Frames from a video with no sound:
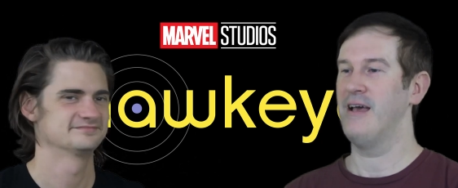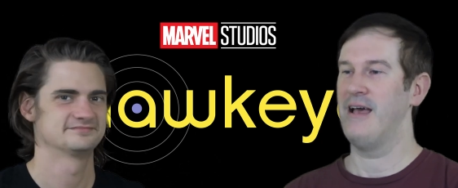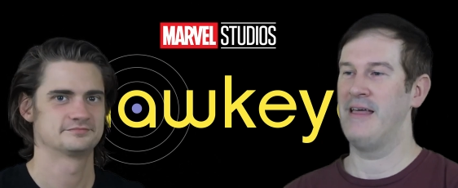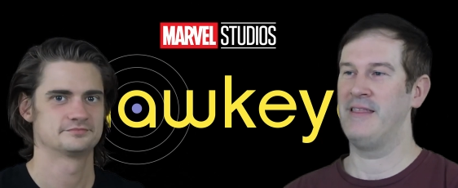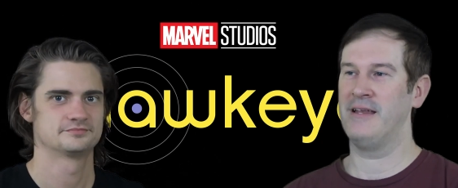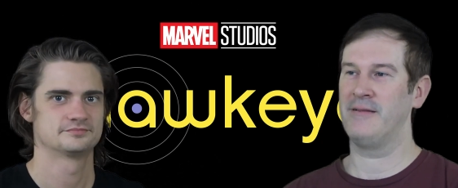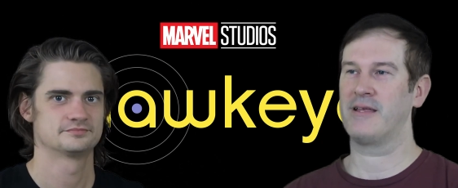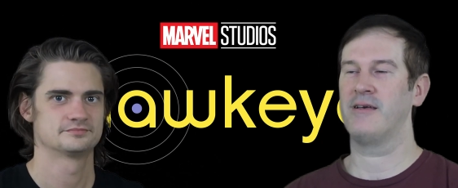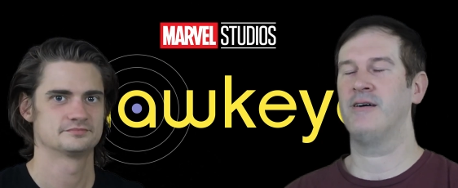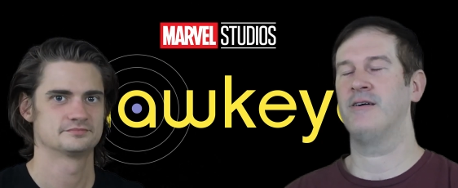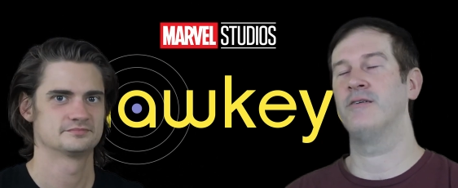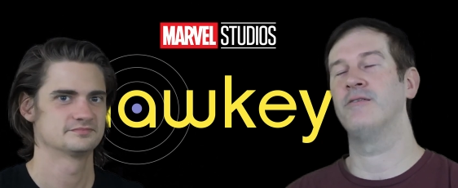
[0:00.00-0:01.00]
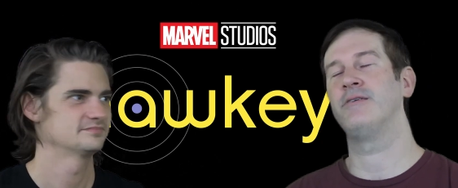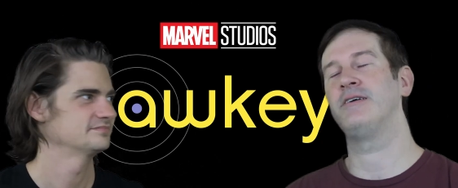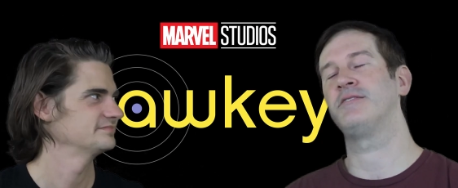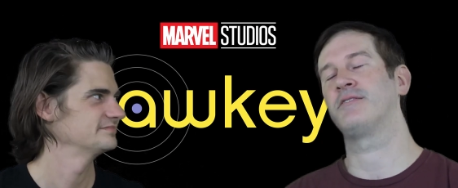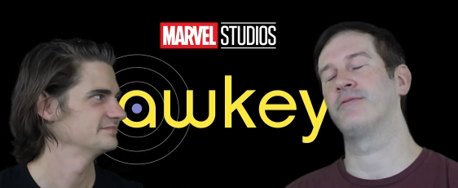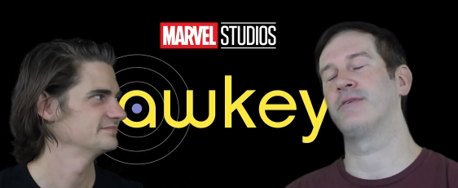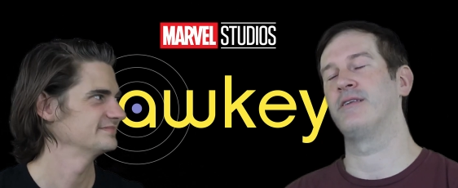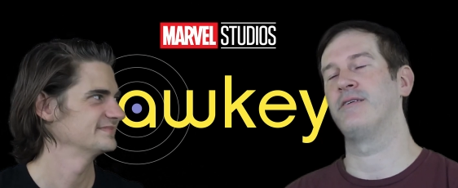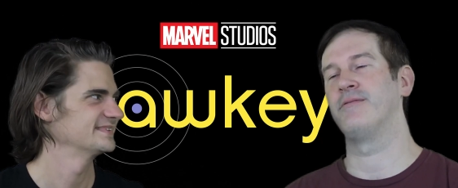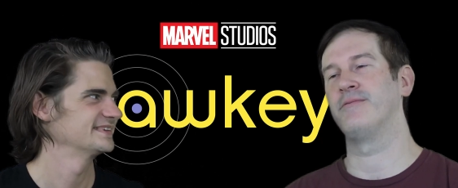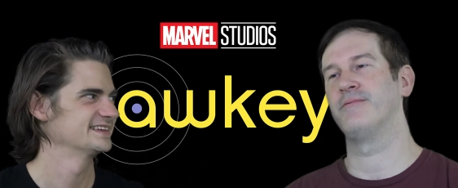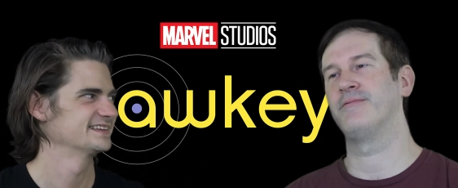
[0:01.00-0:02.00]
Speaker 1: And then like, oh, he's going
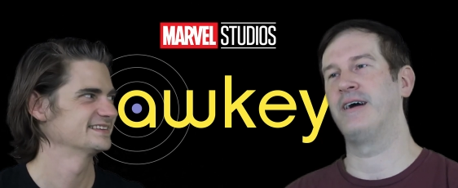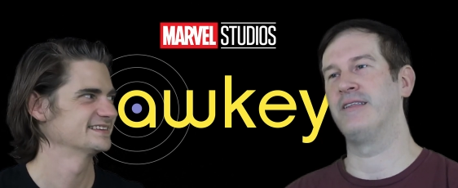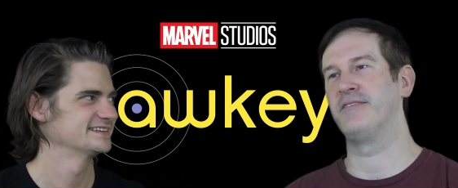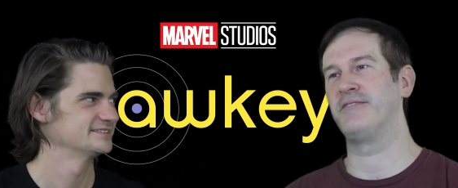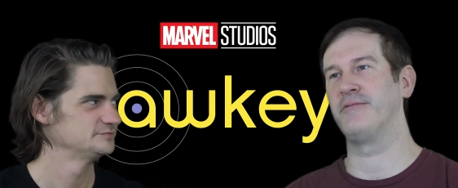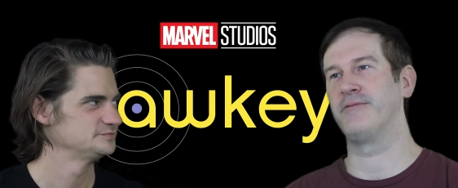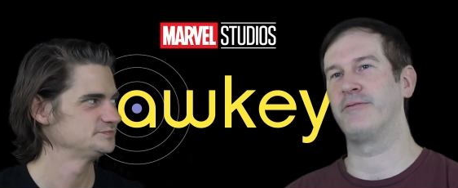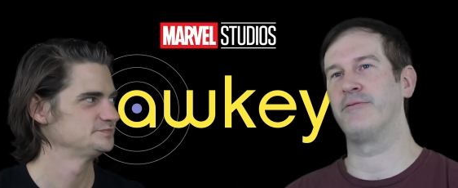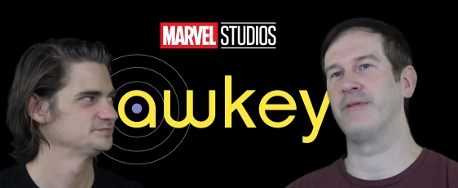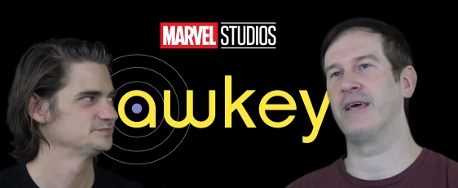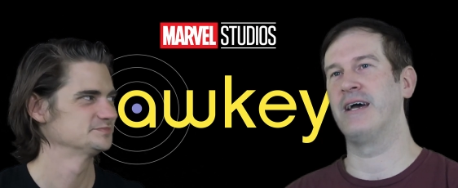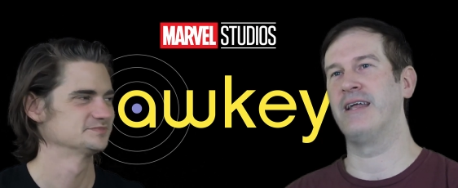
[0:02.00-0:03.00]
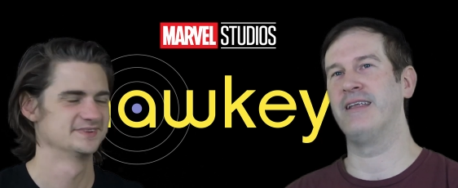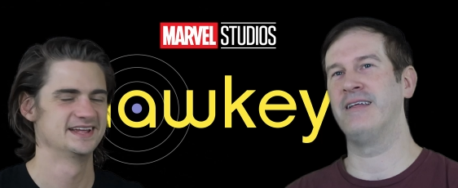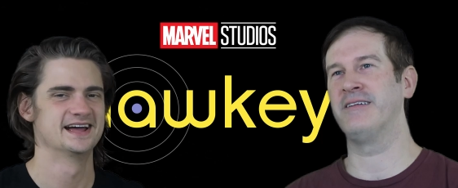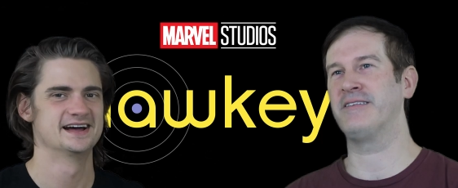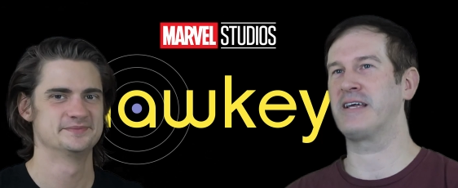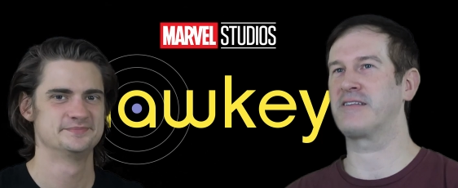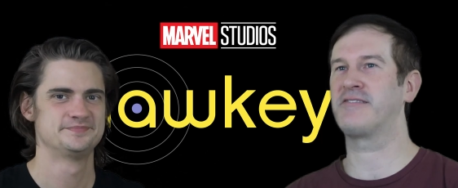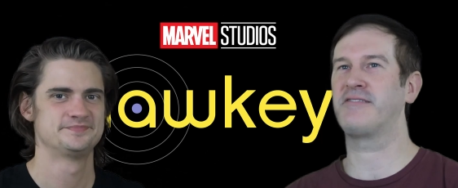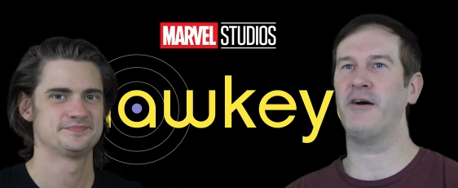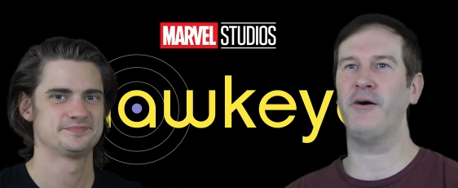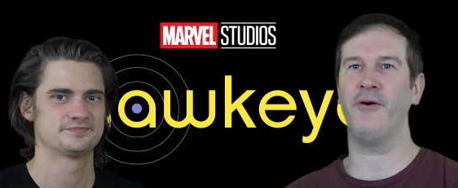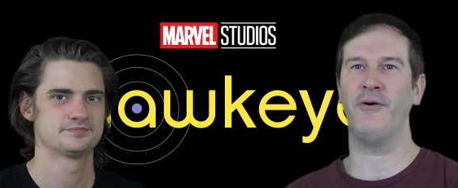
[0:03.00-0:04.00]
to find the suit through that. Yeah. It was like
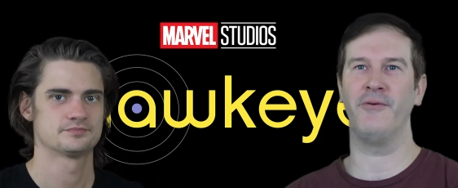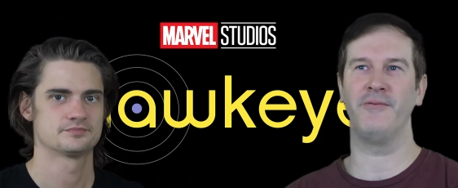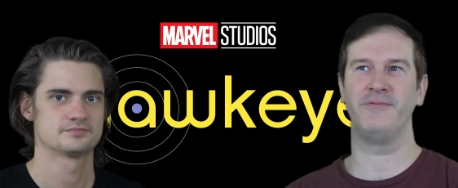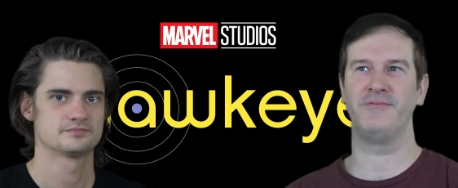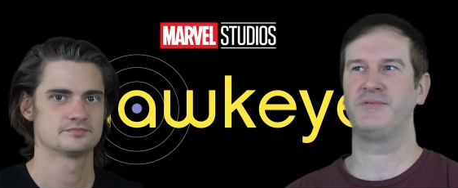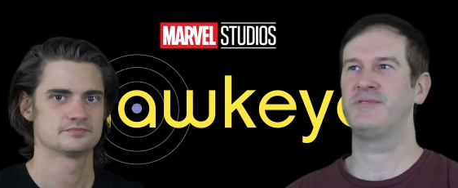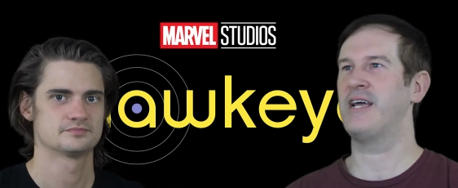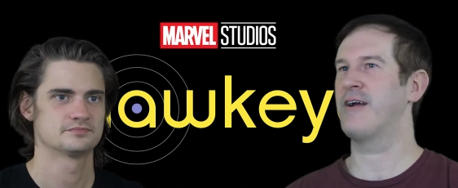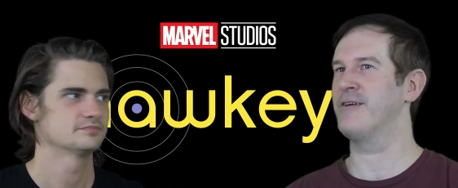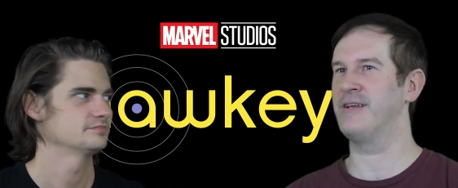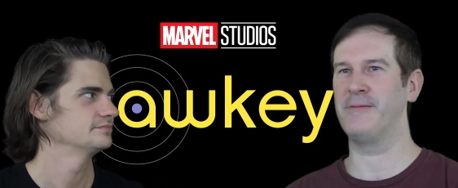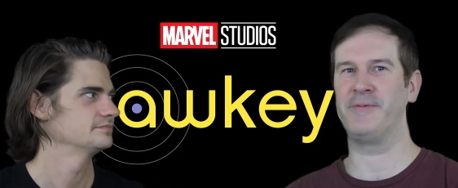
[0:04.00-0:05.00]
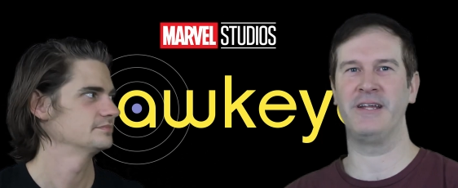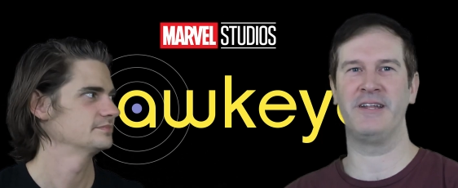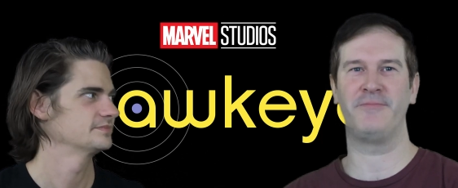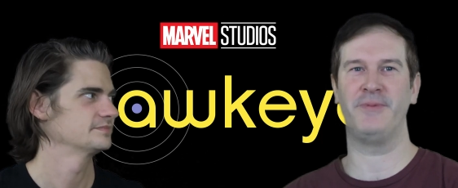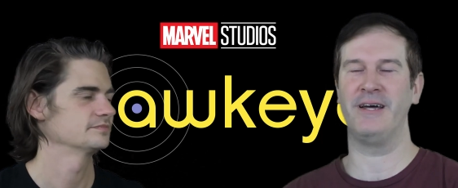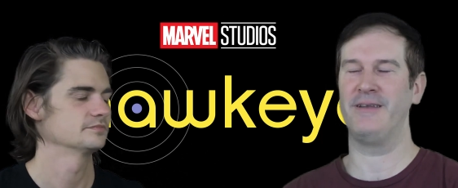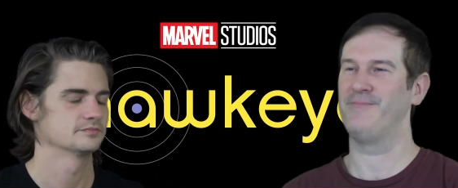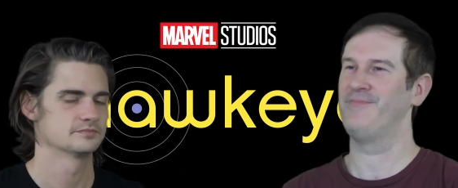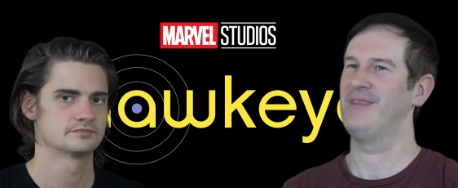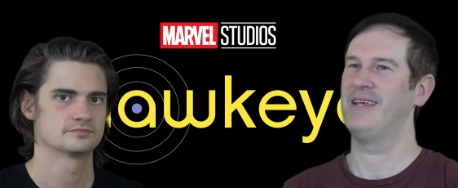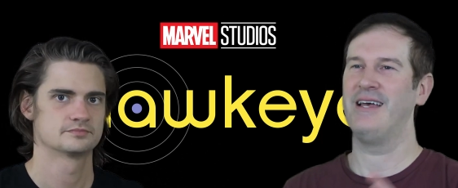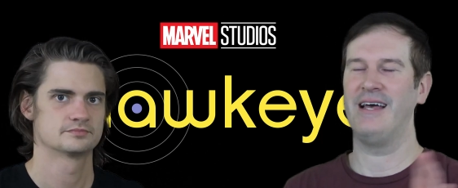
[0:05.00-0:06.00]
so serendipitous, but. Mm-hmm